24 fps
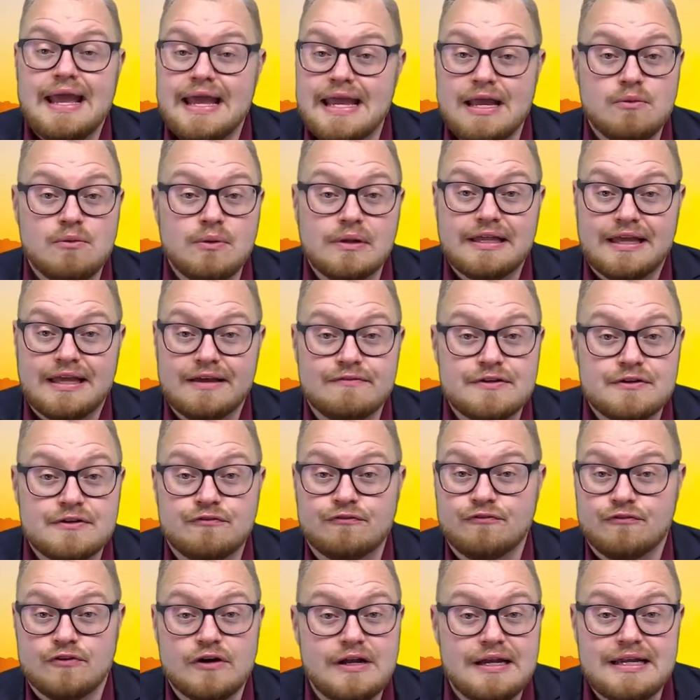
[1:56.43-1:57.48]
He will give it
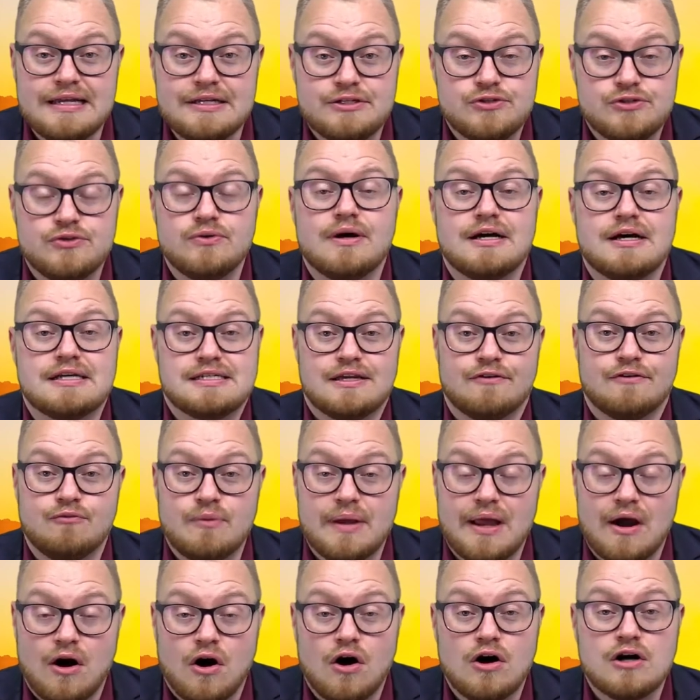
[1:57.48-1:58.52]
freely to us if
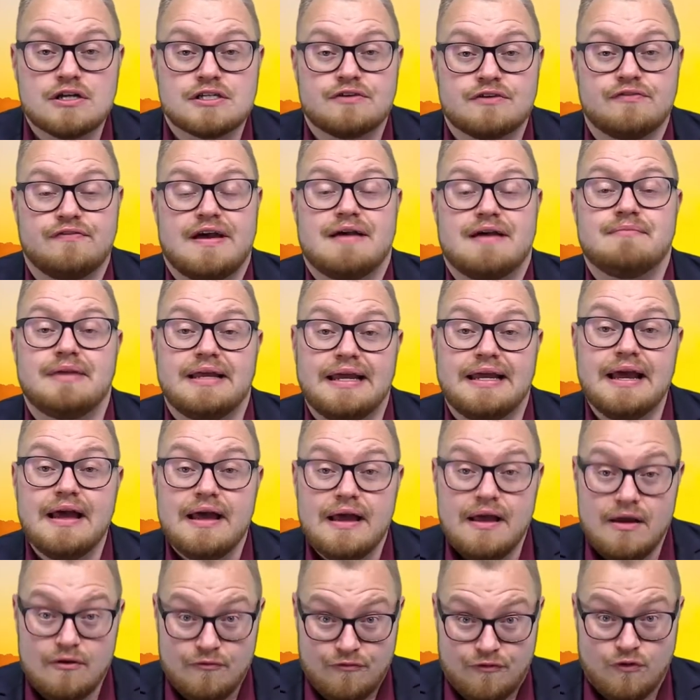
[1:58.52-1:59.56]
we ask family
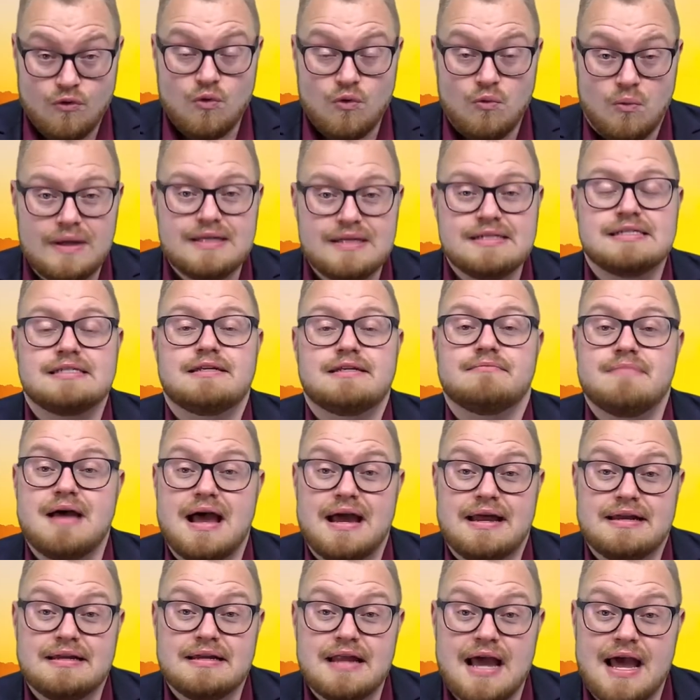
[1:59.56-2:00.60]
for wisdom.
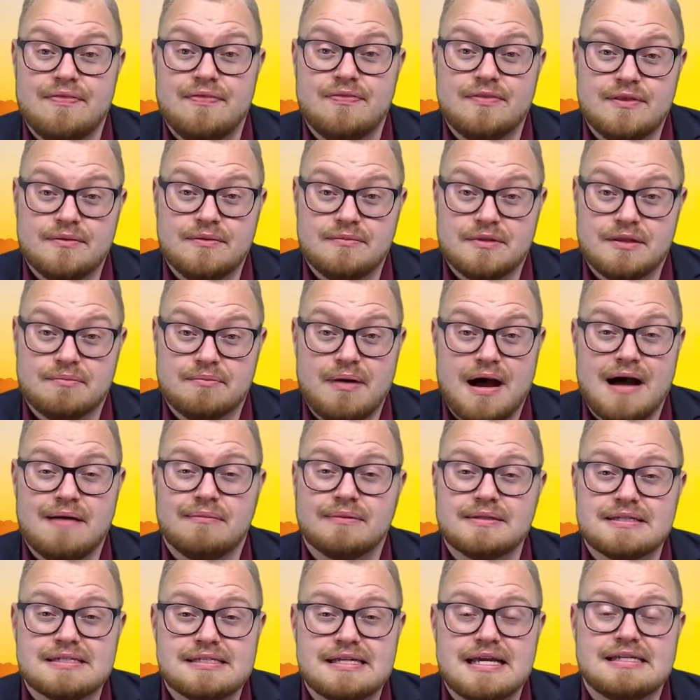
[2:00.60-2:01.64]
And, and the, the
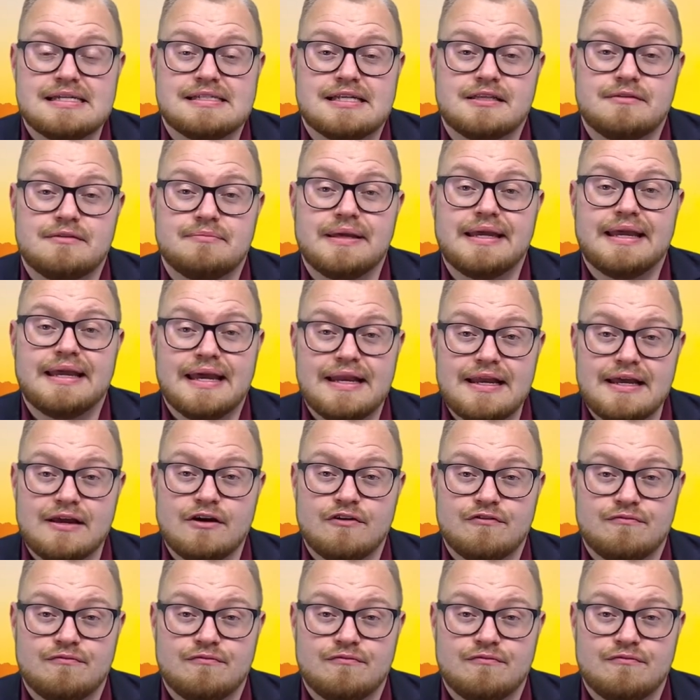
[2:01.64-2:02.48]
Bible says that the beginning